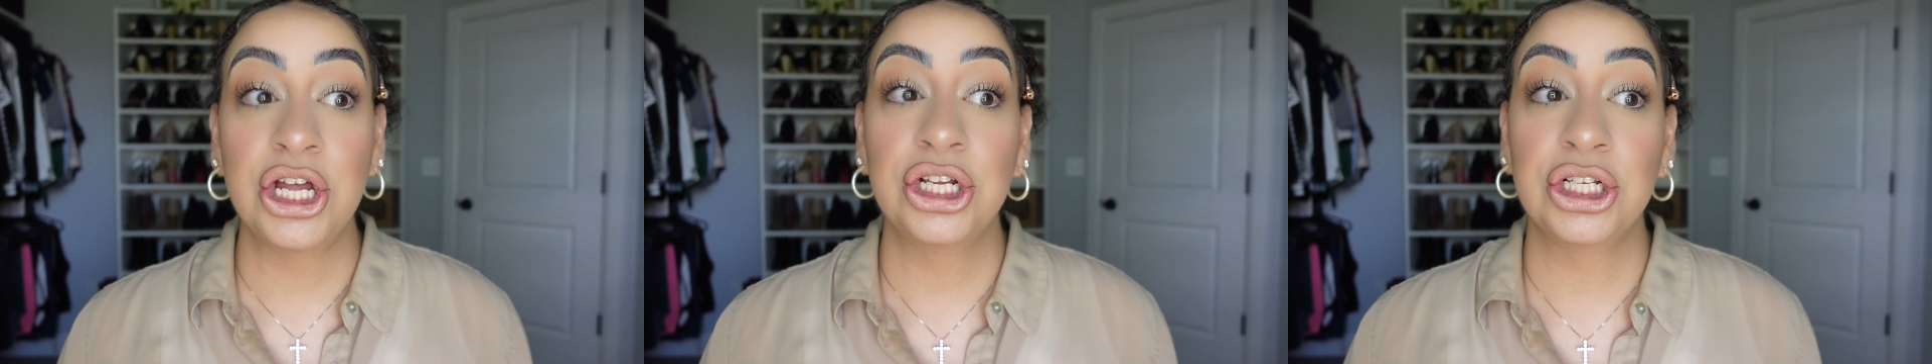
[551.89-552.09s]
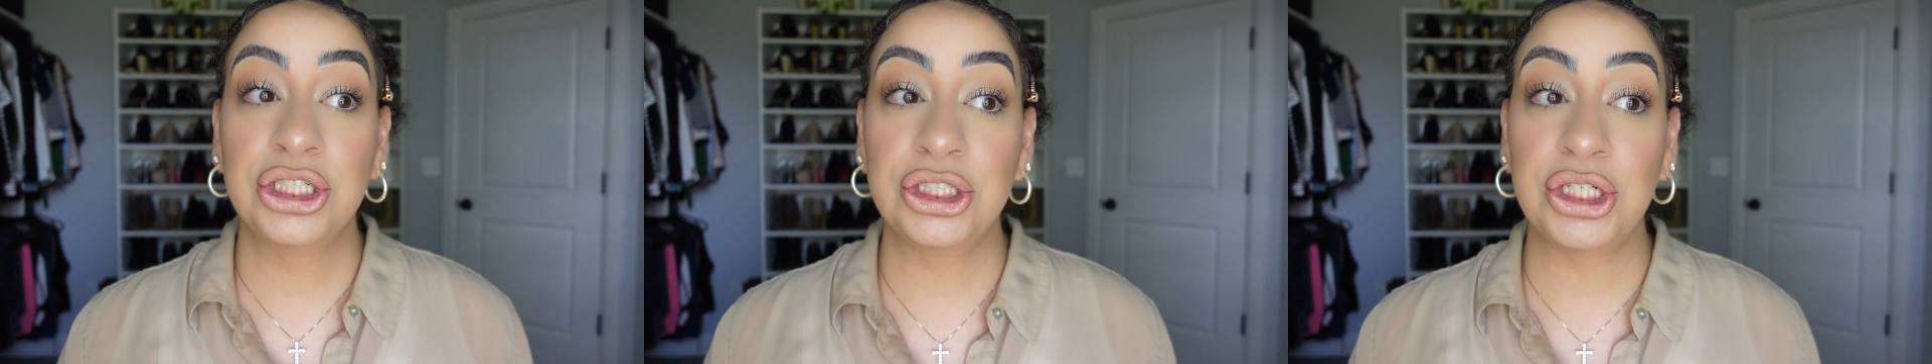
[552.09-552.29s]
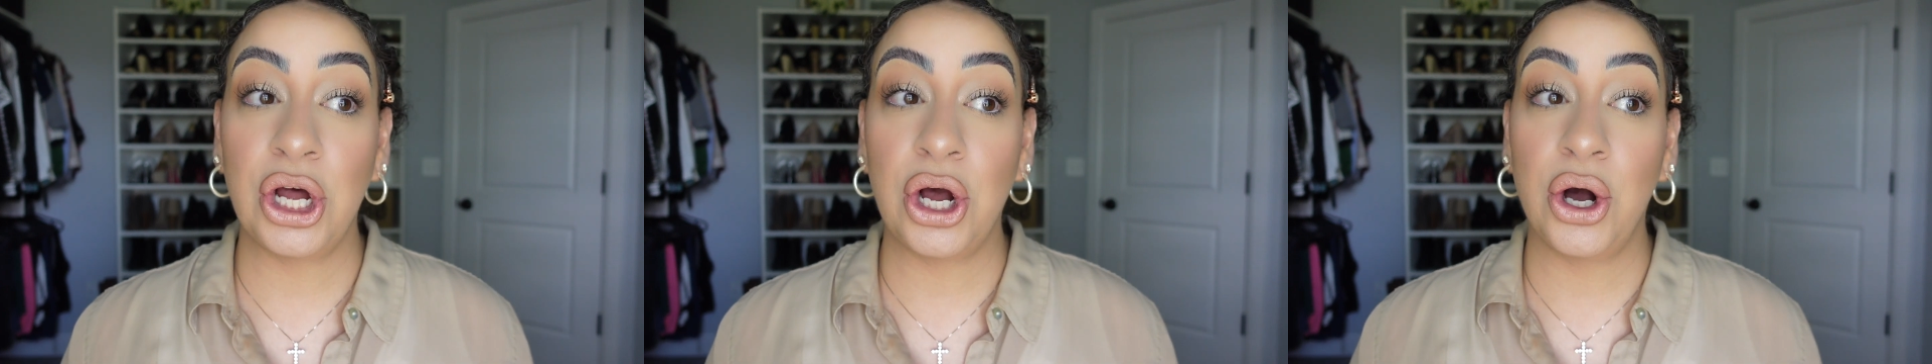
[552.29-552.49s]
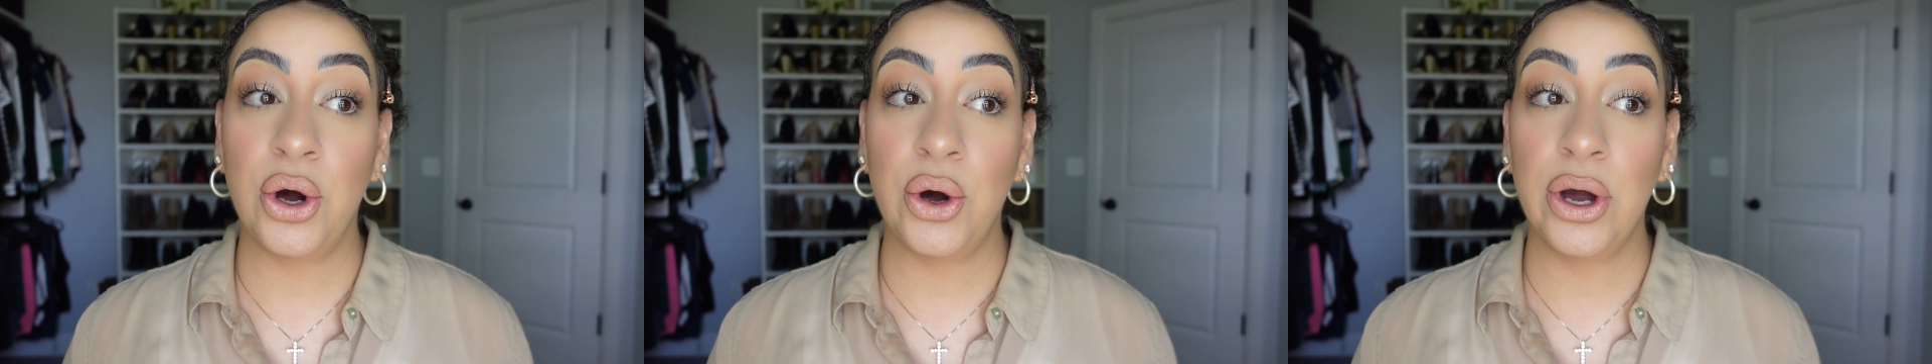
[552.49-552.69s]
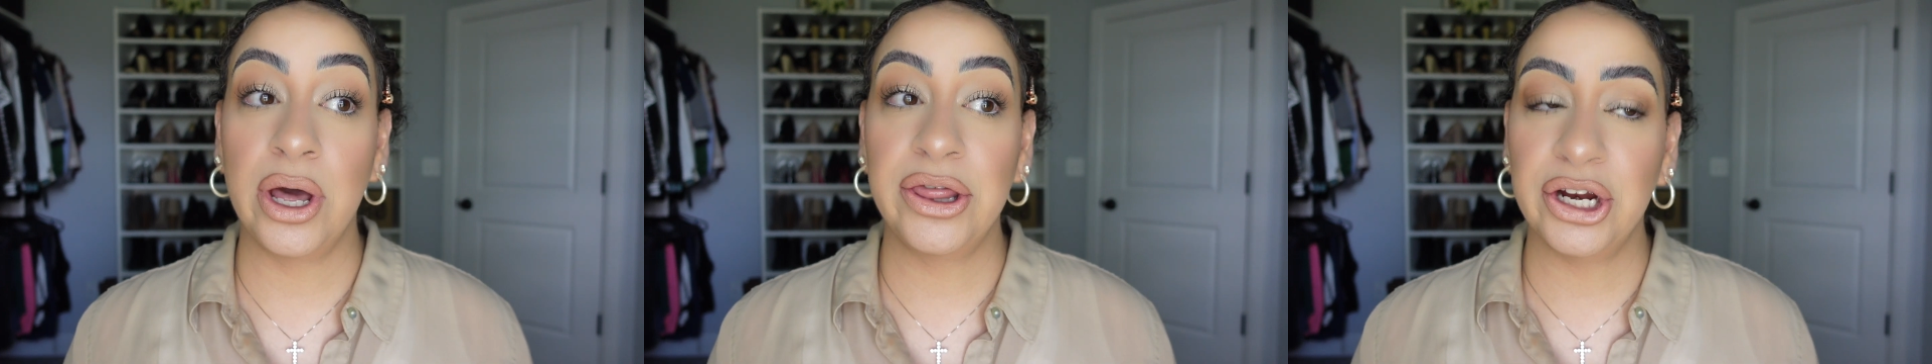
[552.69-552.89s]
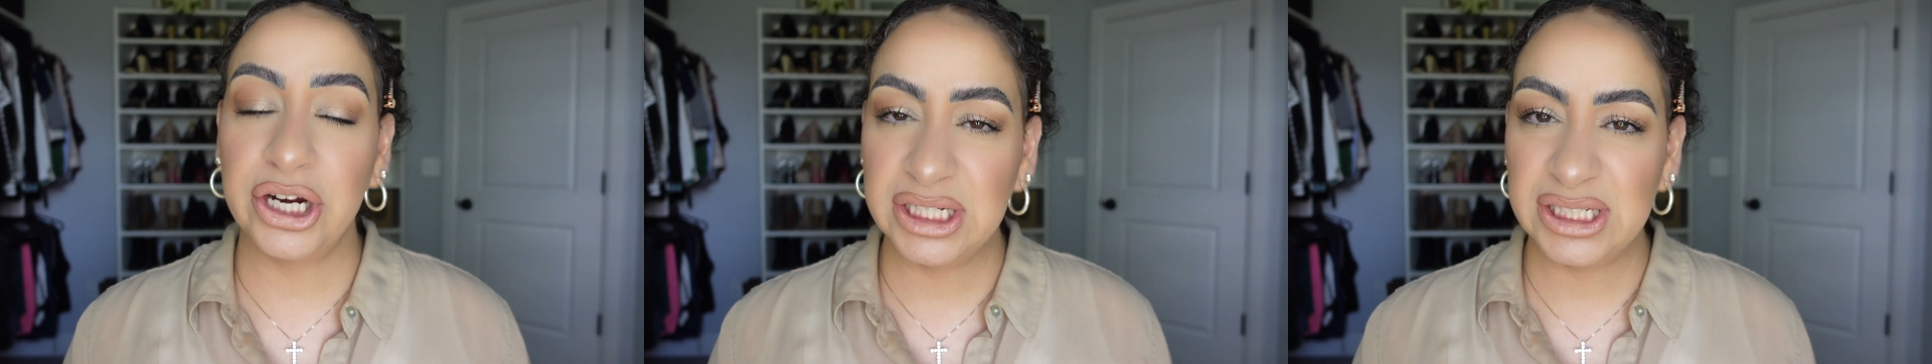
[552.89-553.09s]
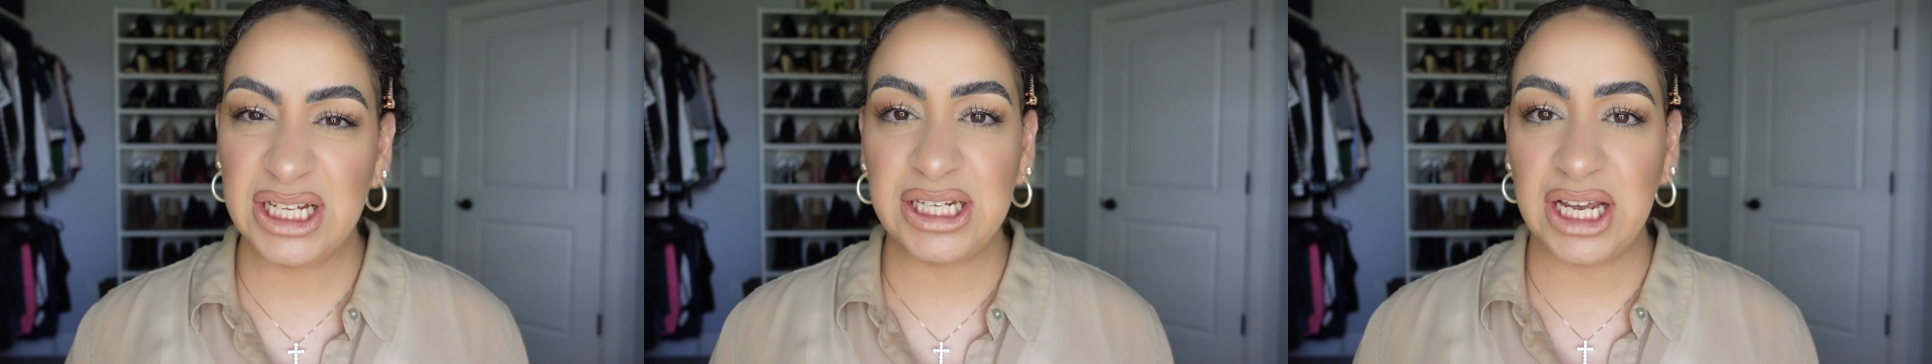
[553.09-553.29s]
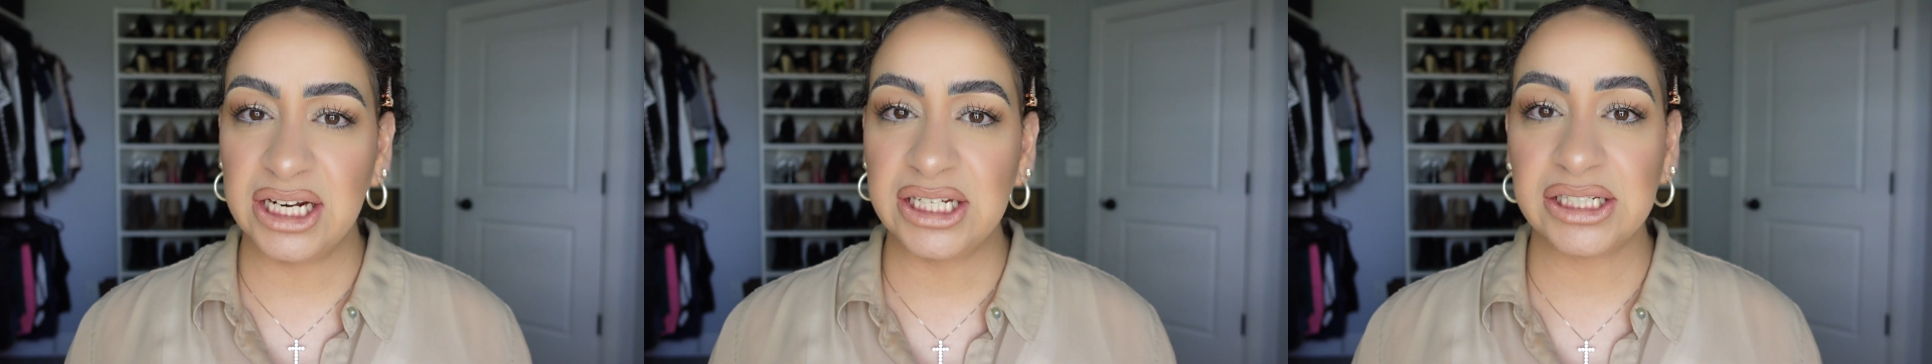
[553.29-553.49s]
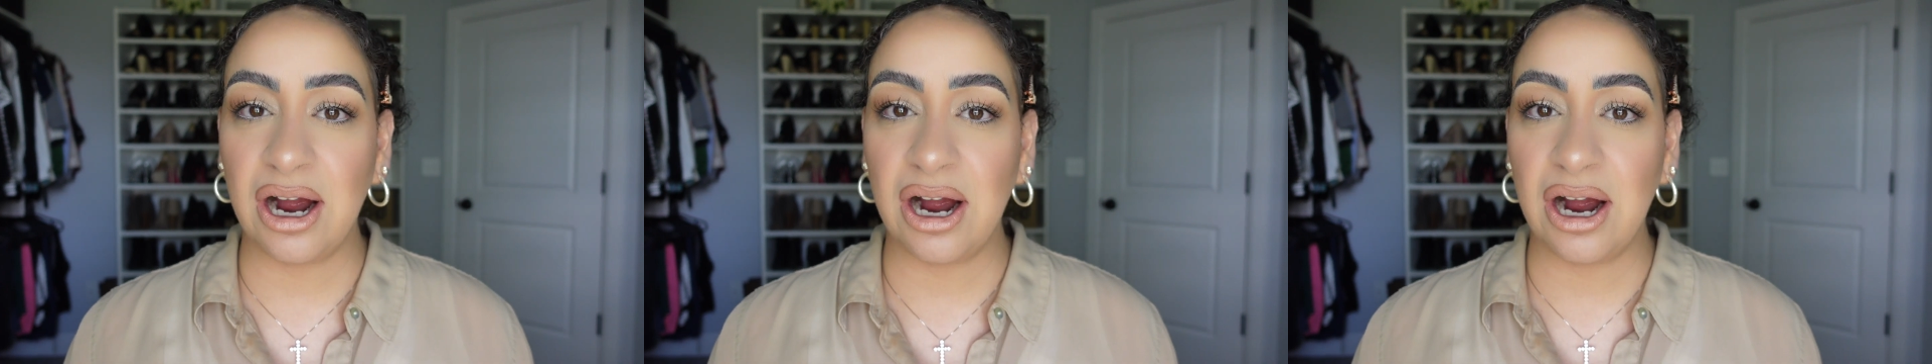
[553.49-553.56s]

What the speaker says: So there is a ton of